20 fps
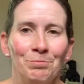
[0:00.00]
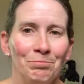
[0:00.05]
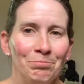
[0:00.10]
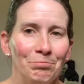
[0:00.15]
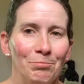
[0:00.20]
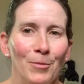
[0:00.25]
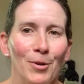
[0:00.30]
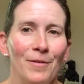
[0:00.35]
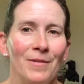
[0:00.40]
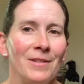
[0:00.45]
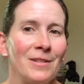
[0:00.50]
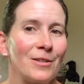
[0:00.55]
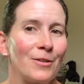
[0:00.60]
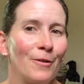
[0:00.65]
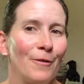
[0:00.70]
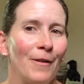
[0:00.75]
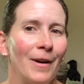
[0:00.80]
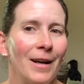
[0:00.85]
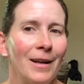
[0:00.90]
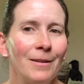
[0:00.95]
moving stuff
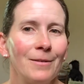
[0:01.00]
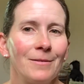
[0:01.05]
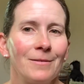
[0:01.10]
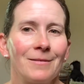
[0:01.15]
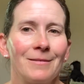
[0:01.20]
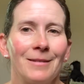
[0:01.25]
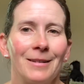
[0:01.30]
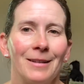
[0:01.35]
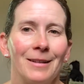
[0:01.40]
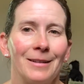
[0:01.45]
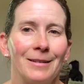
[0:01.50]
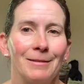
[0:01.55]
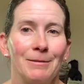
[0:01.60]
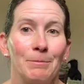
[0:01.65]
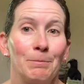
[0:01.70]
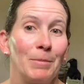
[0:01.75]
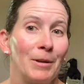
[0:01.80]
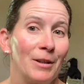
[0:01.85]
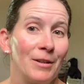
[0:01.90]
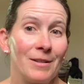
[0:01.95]
out
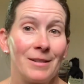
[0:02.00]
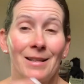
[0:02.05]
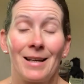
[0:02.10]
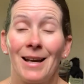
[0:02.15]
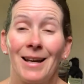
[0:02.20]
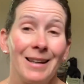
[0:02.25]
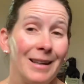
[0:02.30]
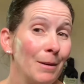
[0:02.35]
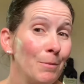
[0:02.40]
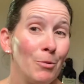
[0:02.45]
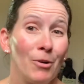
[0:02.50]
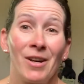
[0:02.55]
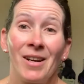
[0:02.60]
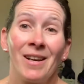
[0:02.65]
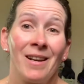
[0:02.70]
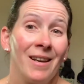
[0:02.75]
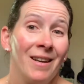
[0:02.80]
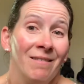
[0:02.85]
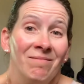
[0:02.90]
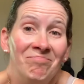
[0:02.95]
because I keep bringing
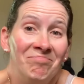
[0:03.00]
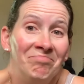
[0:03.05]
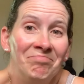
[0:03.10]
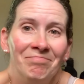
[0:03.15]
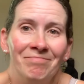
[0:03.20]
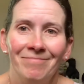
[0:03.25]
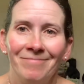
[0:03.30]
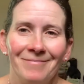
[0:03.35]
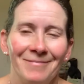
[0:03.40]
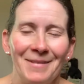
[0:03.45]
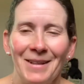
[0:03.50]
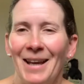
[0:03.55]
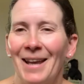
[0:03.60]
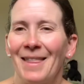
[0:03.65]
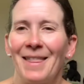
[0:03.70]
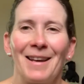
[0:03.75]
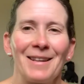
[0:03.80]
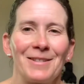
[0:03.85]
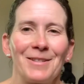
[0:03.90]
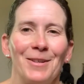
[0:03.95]
it in, and
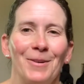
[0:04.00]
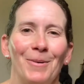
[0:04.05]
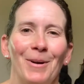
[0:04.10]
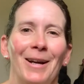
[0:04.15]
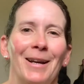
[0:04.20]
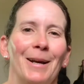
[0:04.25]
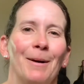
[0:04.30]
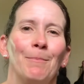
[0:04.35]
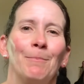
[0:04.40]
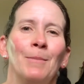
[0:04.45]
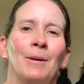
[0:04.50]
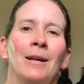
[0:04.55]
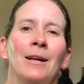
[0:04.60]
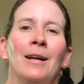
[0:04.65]
that's who I am.